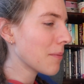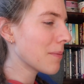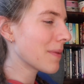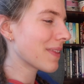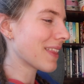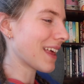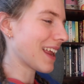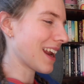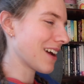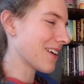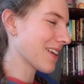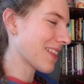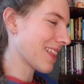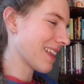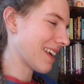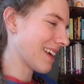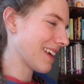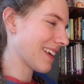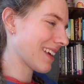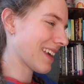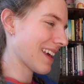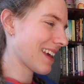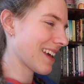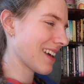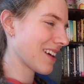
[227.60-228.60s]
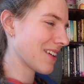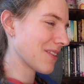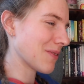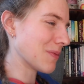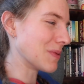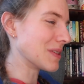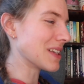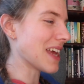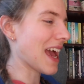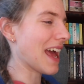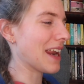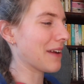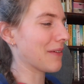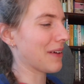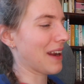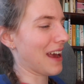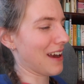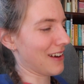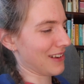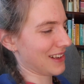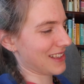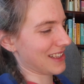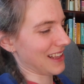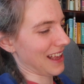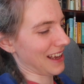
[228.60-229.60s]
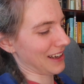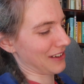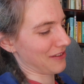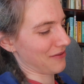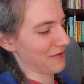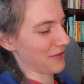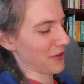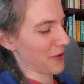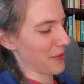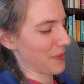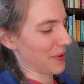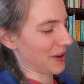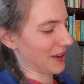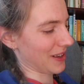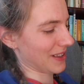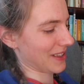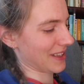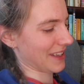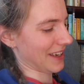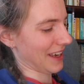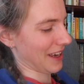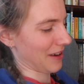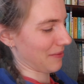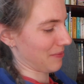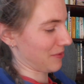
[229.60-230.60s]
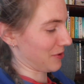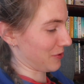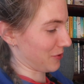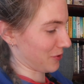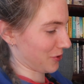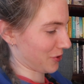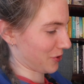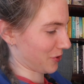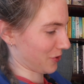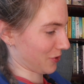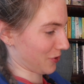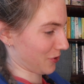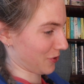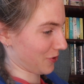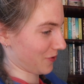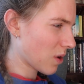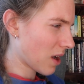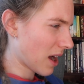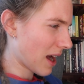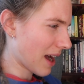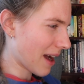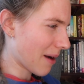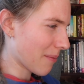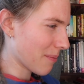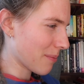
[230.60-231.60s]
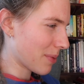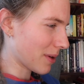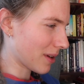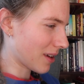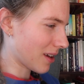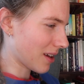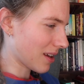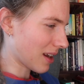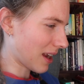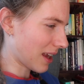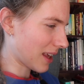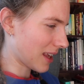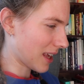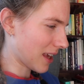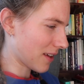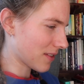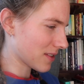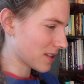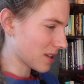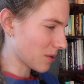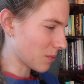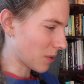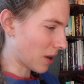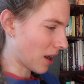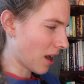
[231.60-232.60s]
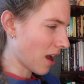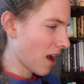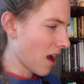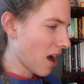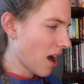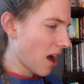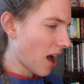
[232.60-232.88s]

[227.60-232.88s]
But then I think, would anyone else like a fruit basket? I'm not sure. What hamper could I give someone?